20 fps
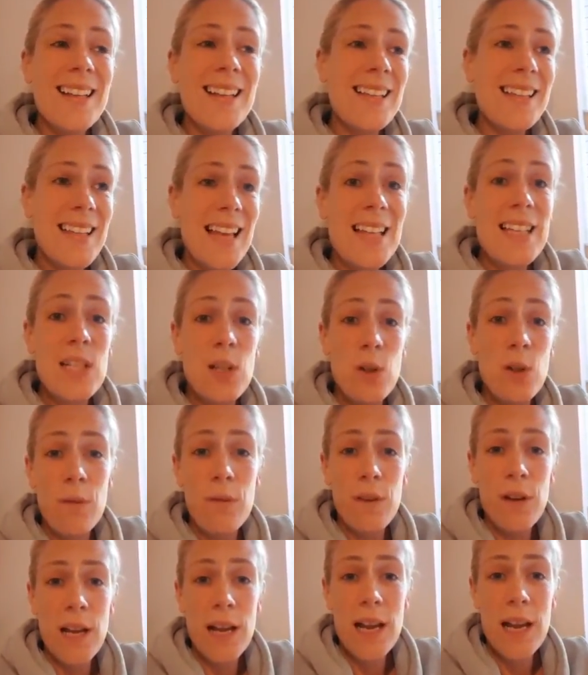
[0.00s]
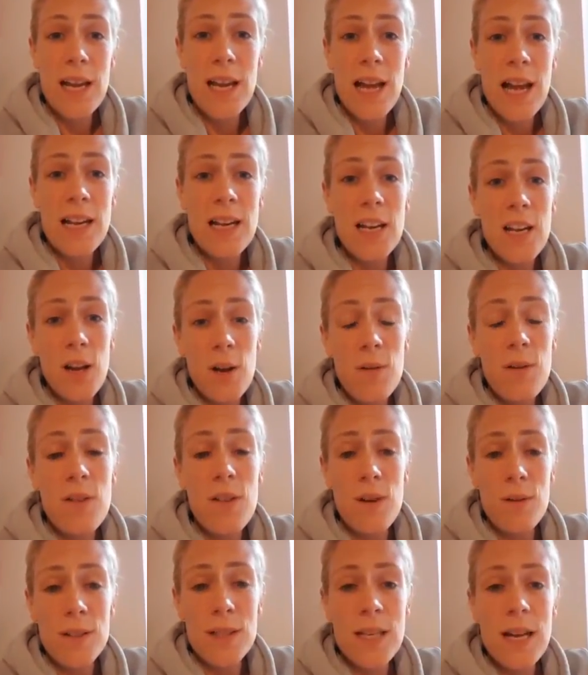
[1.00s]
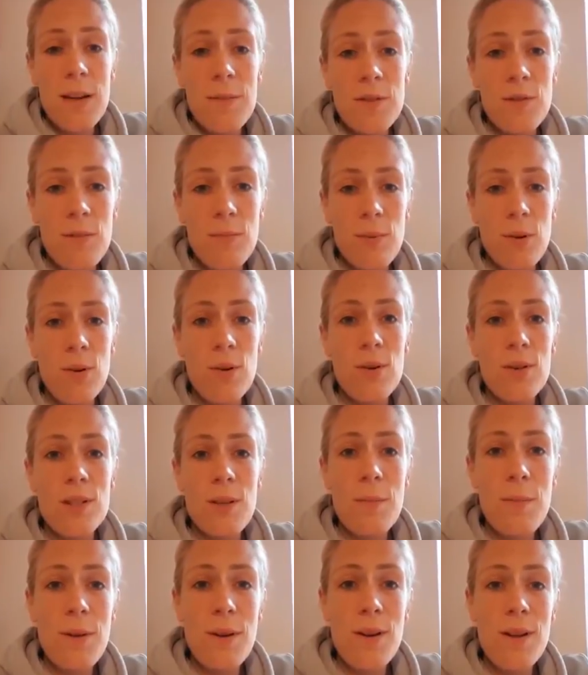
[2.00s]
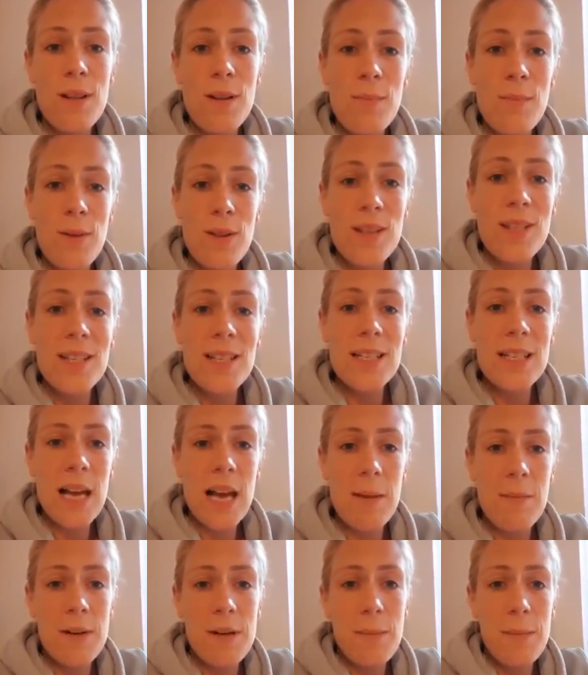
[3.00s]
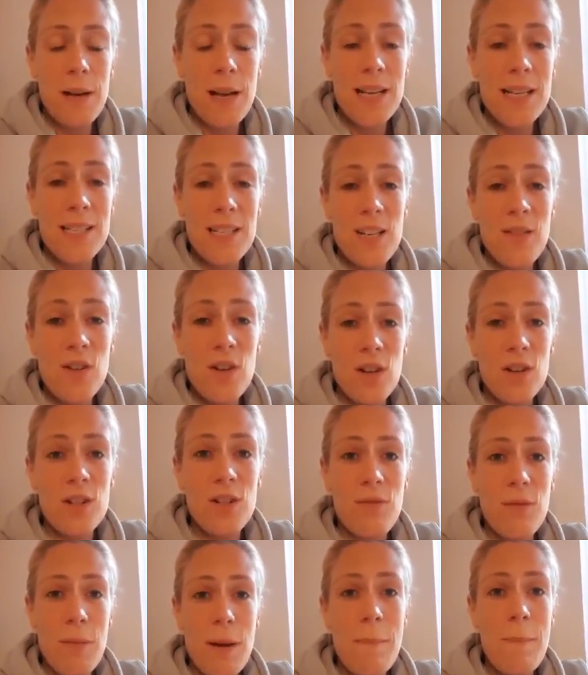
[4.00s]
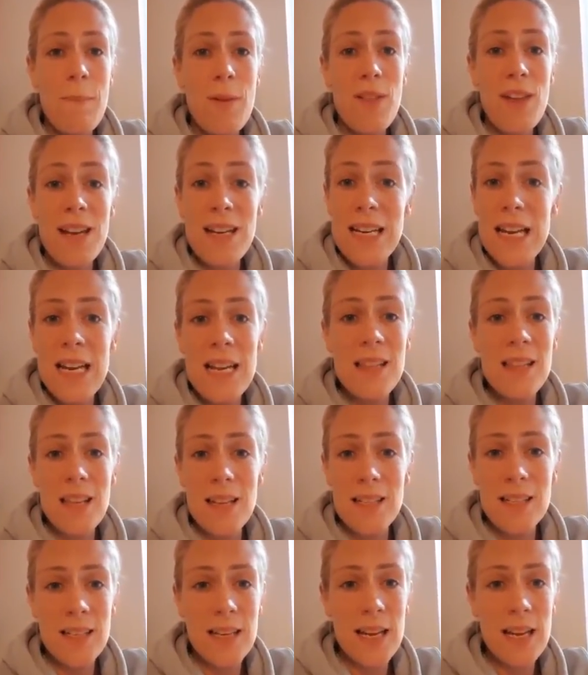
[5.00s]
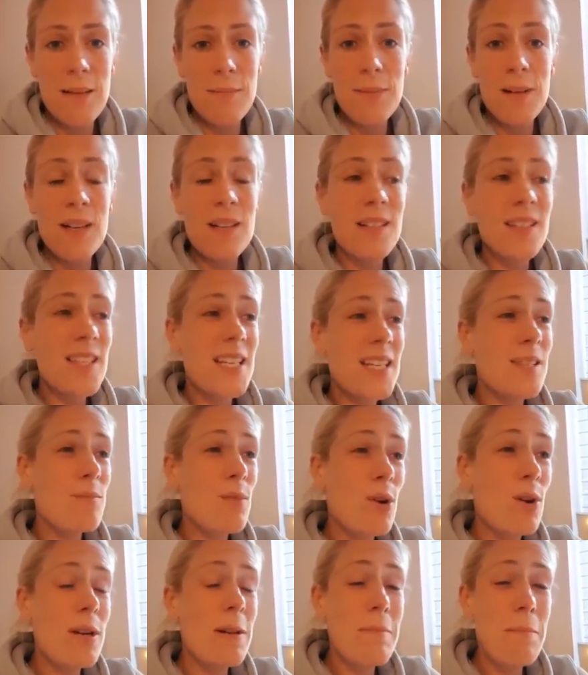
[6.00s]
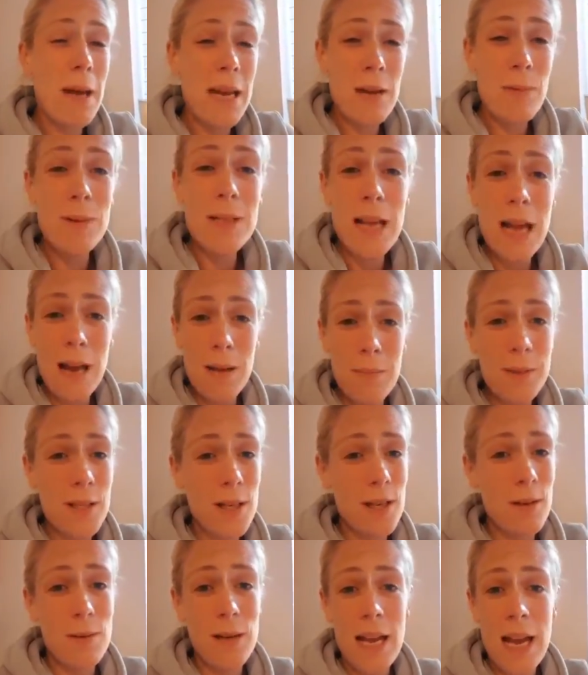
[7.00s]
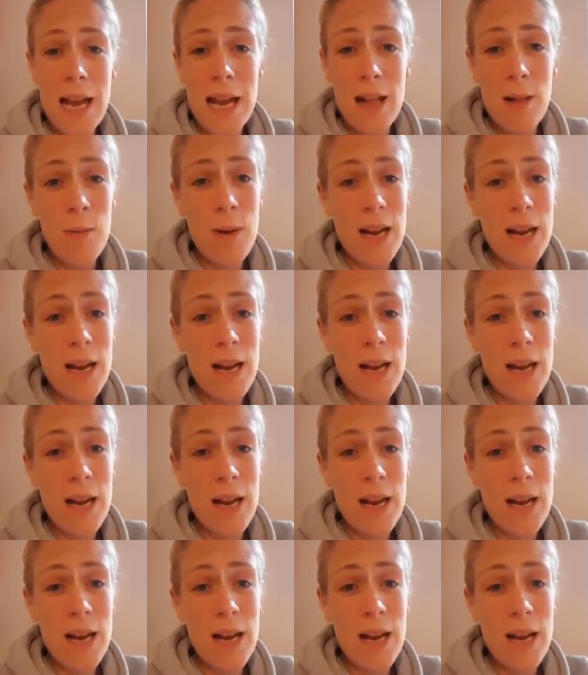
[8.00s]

that's lovely, and I know that those times are important, but there's a time and a place, and you've got to remember they need their sleep, because this morning May was absolutely hell.